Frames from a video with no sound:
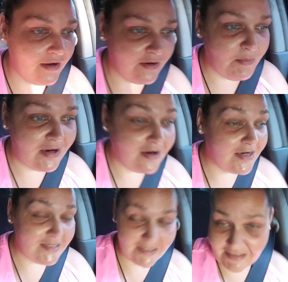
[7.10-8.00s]
y'all know my
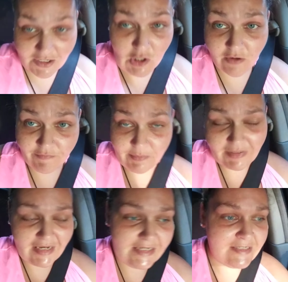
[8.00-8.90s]
content's all over the
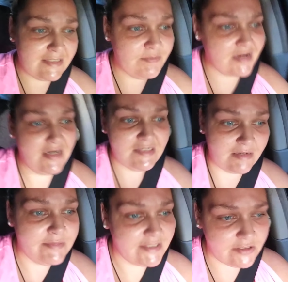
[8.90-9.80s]
place. It's because
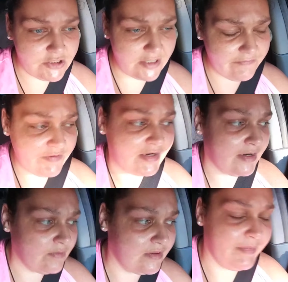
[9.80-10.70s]
I'm still trying to
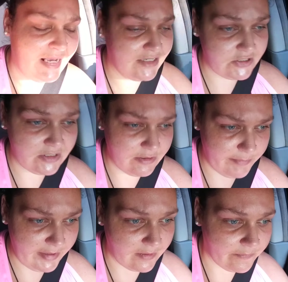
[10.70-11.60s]
find out what I'm passionate
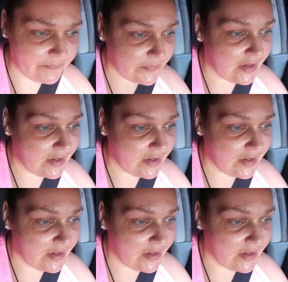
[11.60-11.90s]
about.